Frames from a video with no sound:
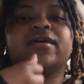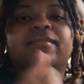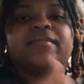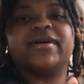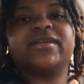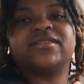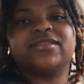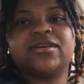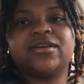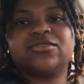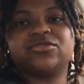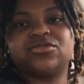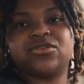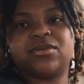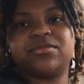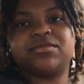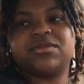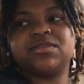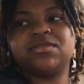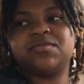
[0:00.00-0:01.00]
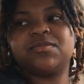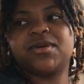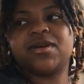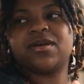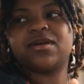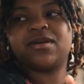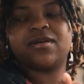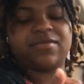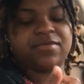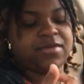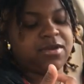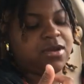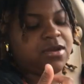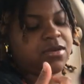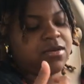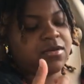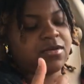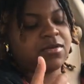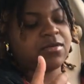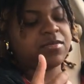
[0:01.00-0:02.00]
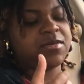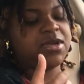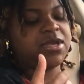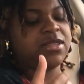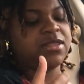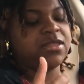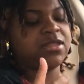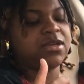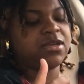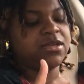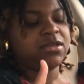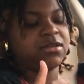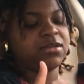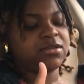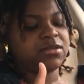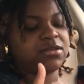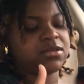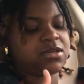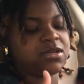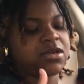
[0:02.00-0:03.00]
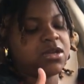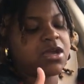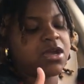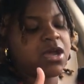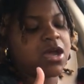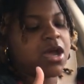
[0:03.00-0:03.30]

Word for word: I'm about to go drop this back off at home, and then